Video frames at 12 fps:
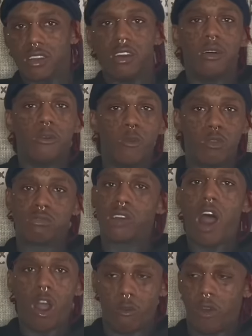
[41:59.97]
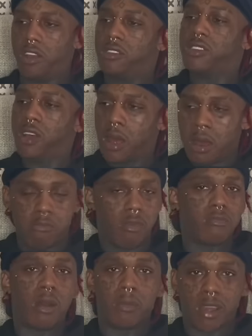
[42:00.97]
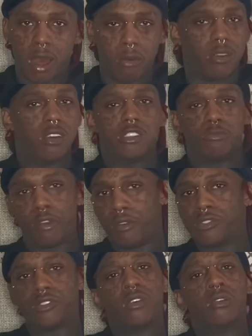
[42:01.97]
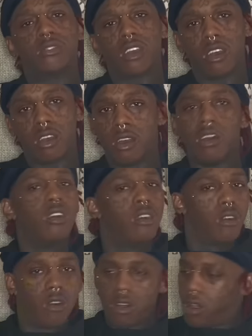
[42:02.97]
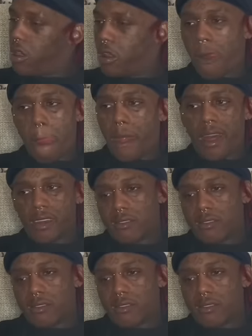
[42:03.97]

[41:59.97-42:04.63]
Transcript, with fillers: up. We was always, my mama kept good spirits, you know what I'm saying? Like,